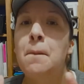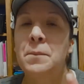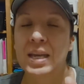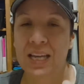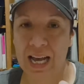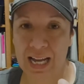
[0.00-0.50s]

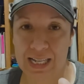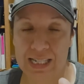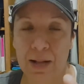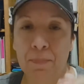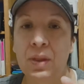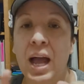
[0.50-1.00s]
because
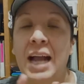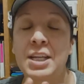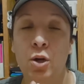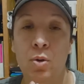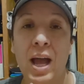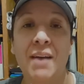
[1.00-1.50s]
I
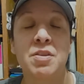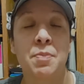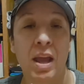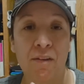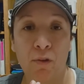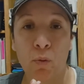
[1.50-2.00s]
don't have to
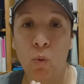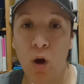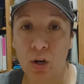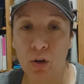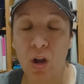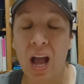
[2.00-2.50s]
pay for
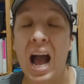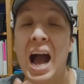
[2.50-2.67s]
water.